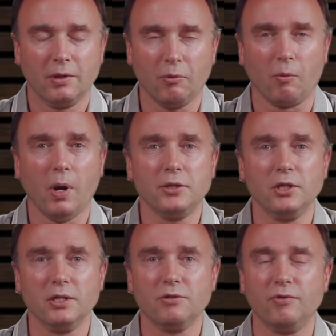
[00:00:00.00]
that were
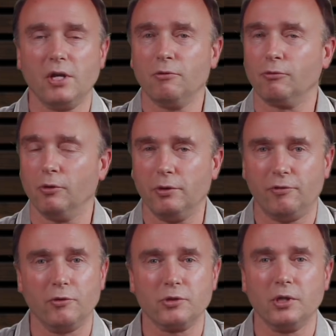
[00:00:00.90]
watching this video, for all you
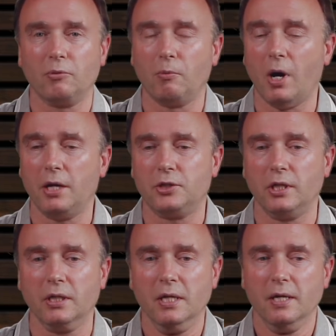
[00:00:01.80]
viewers that were
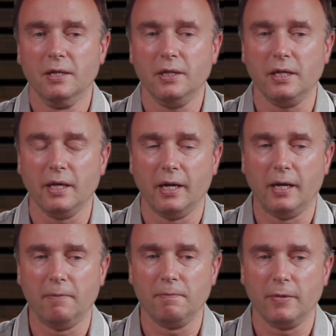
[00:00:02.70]
watching the
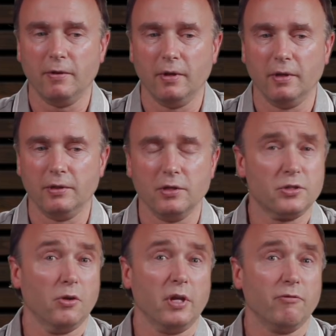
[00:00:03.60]

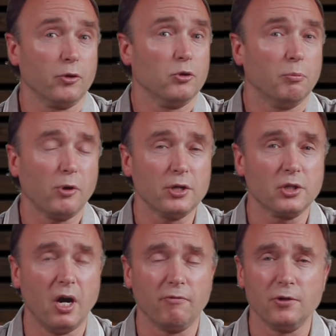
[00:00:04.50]
Sony virtual press
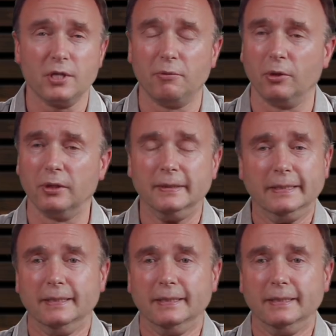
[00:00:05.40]
conference that were